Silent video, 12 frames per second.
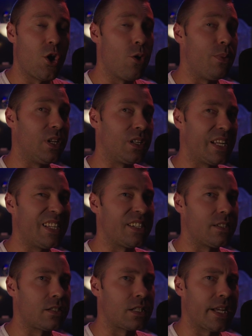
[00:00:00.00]
Urban
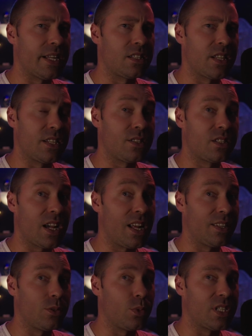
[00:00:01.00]
legend states that
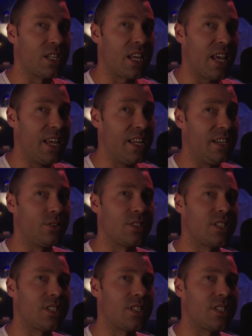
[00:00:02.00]
Stalin was keen on